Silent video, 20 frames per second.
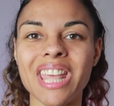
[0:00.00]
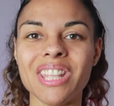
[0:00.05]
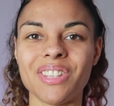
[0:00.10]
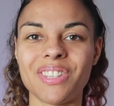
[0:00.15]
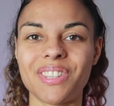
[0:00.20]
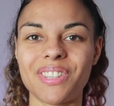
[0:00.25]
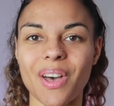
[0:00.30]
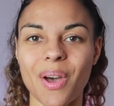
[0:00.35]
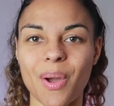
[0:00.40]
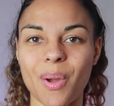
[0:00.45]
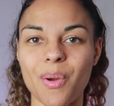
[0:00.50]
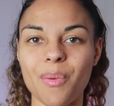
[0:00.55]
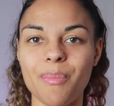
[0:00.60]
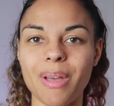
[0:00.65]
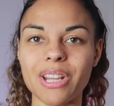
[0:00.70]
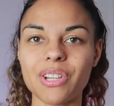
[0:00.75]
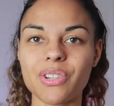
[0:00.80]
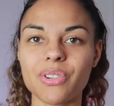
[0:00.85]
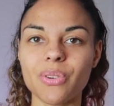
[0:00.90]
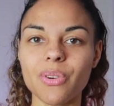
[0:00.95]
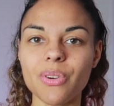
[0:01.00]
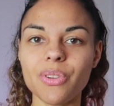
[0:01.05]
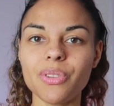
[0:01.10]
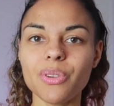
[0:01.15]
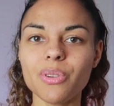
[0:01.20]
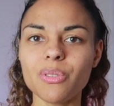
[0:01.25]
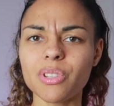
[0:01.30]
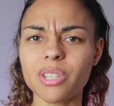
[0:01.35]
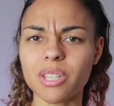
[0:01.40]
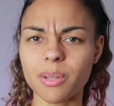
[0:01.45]
So make sure
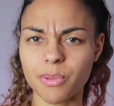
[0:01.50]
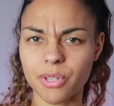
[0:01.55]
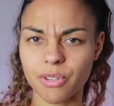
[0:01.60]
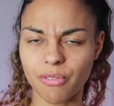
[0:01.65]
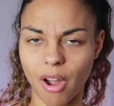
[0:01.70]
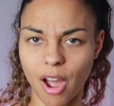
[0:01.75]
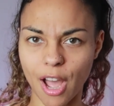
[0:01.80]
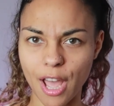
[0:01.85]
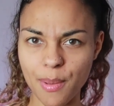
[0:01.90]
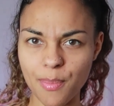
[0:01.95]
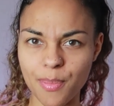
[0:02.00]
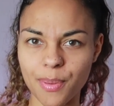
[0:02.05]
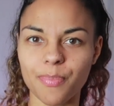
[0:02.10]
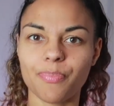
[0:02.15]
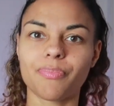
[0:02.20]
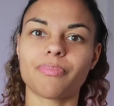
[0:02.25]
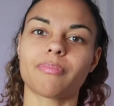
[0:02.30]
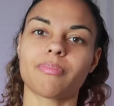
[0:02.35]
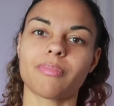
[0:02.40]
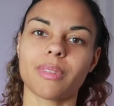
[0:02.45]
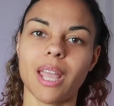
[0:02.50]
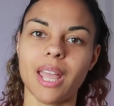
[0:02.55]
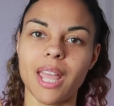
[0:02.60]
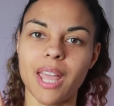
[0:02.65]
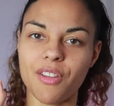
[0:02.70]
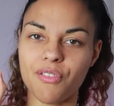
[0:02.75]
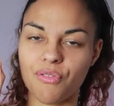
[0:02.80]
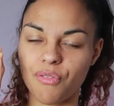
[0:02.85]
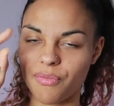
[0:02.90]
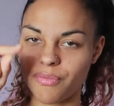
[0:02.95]
you subscribe,
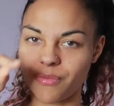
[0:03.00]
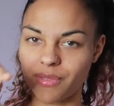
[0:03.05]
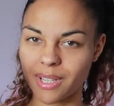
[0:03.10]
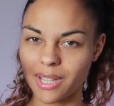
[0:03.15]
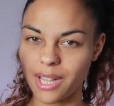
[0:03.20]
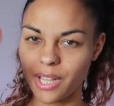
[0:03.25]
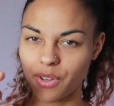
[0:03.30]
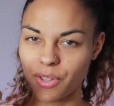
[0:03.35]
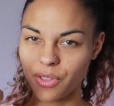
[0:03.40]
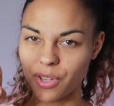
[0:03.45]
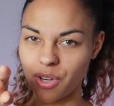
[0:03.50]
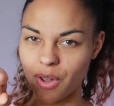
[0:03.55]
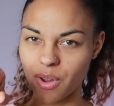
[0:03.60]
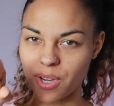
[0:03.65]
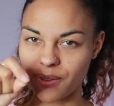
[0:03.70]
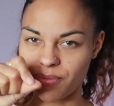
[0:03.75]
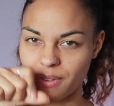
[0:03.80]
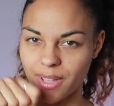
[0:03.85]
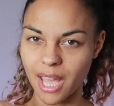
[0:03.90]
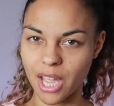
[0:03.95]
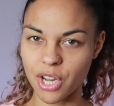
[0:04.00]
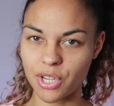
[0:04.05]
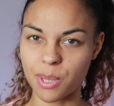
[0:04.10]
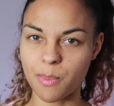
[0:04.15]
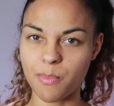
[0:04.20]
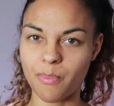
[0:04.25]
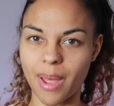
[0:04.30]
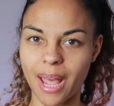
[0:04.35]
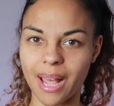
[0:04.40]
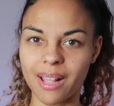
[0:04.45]
click on the
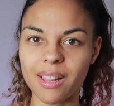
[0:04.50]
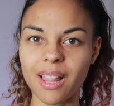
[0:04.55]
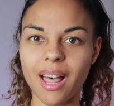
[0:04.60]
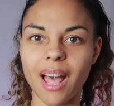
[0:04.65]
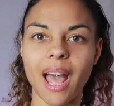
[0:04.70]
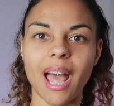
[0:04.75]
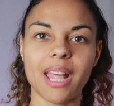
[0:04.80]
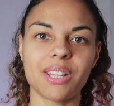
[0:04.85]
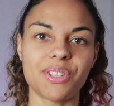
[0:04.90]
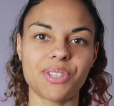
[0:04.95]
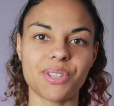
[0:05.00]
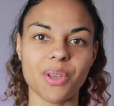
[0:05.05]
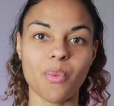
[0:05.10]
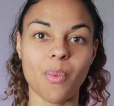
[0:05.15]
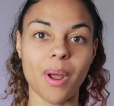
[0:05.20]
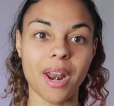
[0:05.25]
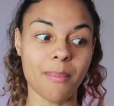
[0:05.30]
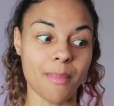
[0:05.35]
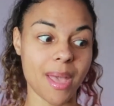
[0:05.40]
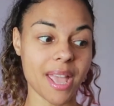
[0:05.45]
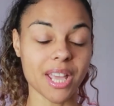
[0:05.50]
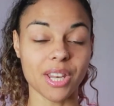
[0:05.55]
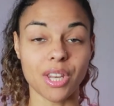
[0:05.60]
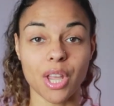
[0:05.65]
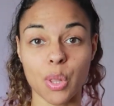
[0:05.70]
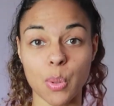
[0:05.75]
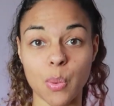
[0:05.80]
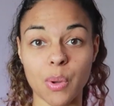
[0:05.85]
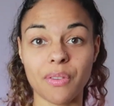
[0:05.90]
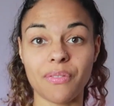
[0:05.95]
notification bell, and so when I make
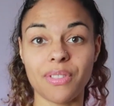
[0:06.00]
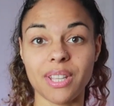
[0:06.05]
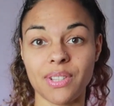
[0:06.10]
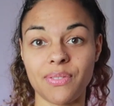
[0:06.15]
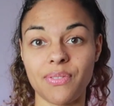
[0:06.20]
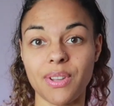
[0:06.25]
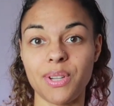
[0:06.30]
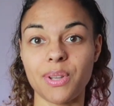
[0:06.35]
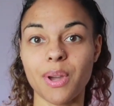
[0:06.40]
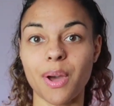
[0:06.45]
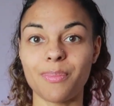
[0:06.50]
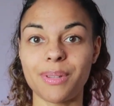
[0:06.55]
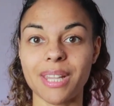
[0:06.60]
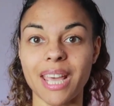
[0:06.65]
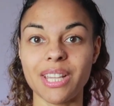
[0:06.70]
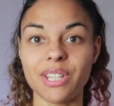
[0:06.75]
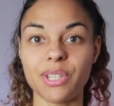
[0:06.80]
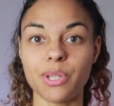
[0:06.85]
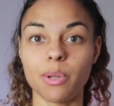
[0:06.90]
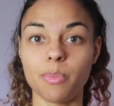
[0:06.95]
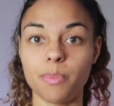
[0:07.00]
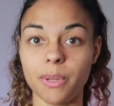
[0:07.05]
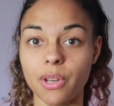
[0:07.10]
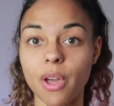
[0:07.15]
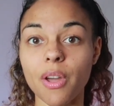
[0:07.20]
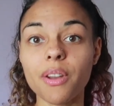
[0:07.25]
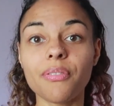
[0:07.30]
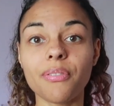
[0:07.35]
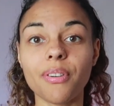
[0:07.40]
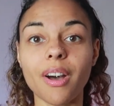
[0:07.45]
another one of these video updates, you'll be
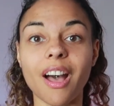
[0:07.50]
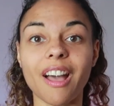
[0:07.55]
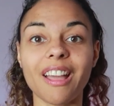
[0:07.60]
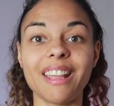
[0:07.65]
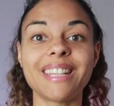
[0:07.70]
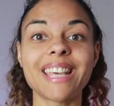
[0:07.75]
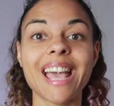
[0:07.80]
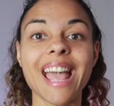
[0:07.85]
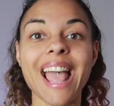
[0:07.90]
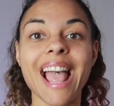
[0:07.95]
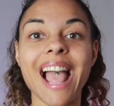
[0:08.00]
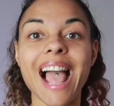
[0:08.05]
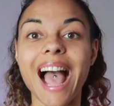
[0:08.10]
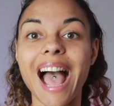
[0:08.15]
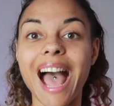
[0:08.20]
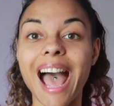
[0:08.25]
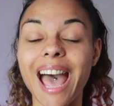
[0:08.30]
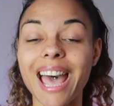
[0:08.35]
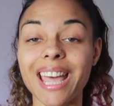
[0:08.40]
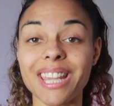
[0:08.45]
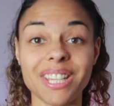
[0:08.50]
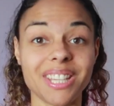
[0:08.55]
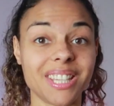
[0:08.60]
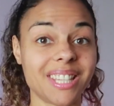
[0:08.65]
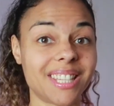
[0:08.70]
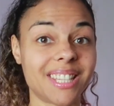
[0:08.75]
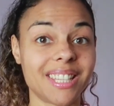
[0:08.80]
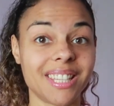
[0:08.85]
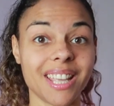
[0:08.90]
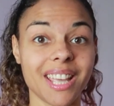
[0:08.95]
notified.
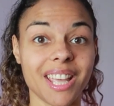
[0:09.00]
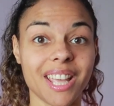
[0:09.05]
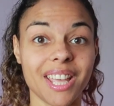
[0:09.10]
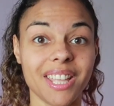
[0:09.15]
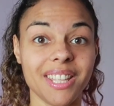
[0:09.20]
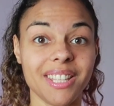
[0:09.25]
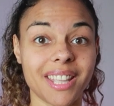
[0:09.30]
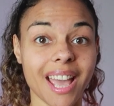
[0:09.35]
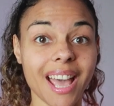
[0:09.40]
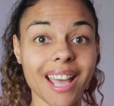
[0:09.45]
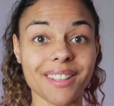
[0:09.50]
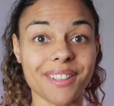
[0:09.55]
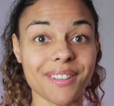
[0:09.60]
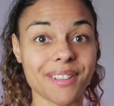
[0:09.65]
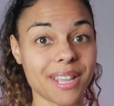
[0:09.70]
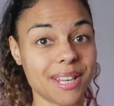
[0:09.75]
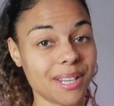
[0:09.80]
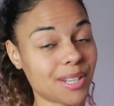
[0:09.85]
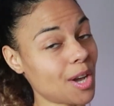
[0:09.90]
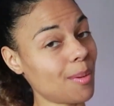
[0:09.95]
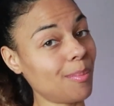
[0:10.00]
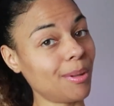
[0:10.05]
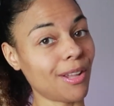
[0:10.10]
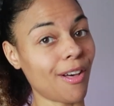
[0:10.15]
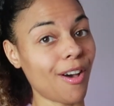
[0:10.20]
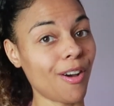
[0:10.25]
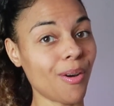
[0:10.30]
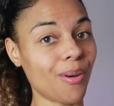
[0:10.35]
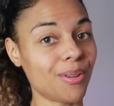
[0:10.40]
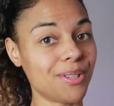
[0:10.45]
And yeah, you can come
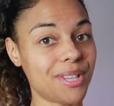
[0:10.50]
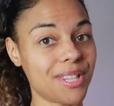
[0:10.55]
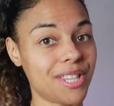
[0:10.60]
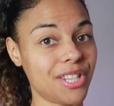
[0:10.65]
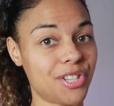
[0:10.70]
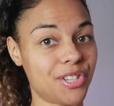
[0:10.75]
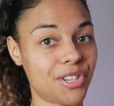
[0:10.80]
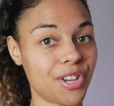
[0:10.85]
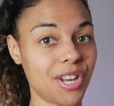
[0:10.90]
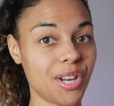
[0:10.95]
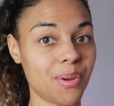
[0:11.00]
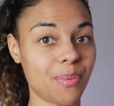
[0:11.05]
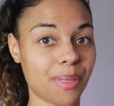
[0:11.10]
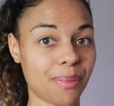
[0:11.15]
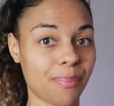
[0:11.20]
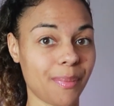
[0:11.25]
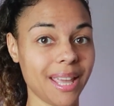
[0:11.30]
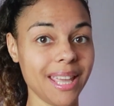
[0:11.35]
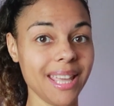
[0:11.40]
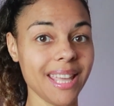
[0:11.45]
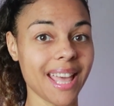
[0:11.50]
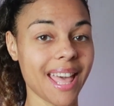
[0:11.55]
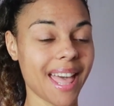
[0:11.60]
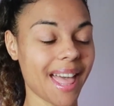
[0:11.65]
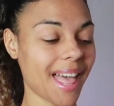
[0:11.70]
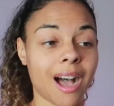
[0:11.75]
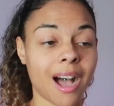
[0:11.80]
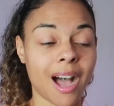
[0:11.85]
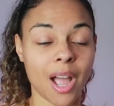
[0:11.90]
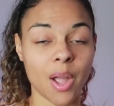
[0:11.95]
along onto this journey with me.
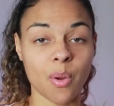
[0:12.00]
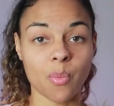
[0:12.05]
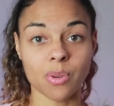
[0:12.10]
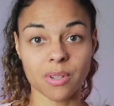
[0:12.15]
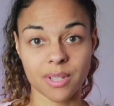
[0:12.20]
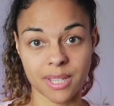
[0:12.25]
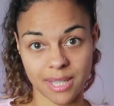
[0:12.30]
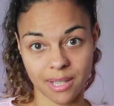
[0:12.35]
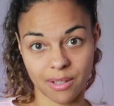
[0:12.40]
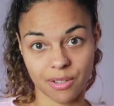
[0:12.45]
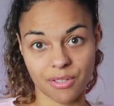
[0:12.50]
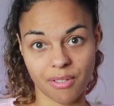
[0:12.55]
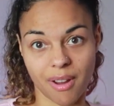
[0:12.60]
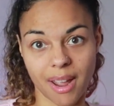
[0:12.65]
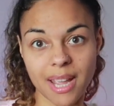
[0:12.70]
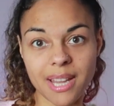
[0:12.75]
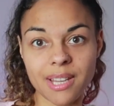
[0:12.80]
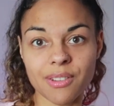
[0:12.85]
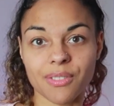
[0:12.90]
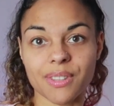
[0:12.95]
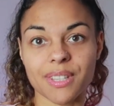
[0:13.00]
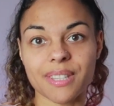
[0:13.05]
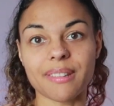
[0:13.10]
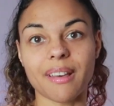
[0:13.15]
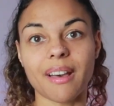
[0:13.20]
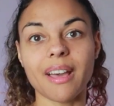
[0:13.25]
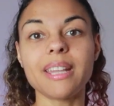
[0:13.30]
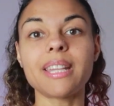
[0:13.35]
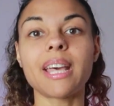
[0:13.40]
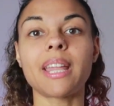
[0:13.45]
I will still trade on the
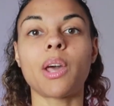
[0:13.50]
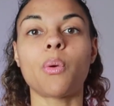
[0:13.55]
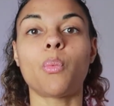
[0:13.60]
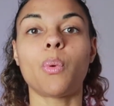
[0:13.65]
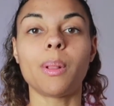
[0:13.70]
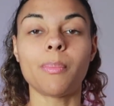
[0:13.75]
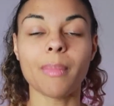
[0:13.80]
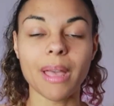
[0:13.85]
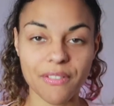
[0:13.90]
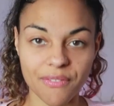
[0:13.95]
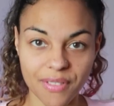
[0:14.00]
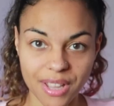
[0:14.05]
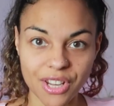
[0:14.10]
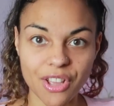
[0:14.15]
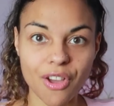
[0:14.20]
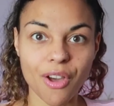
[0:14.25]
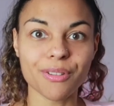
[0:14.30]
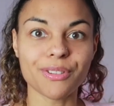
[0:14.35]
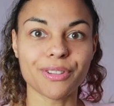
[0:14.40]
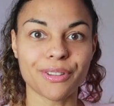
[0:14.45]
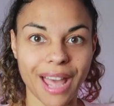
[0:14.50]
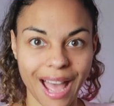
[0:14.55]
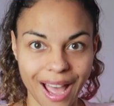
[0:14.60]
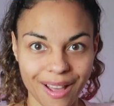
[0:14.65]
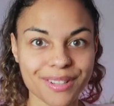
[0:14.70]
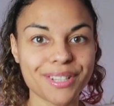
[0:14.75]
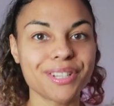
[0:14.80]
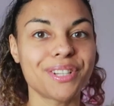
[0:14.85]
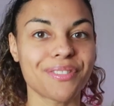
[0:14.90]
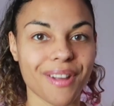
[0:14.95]
side, and I will make videos on
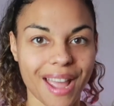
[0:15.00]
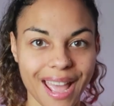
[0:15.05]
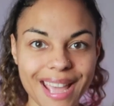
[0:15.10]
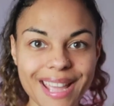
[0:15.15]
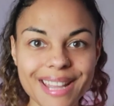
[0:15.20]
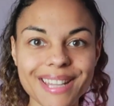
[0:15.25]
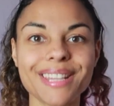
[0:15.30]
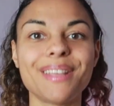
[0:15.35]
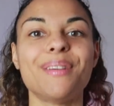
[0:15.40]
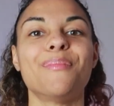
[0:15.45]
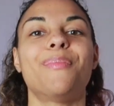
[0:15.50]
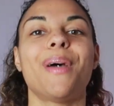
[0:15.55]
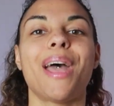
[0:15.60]
how to trade.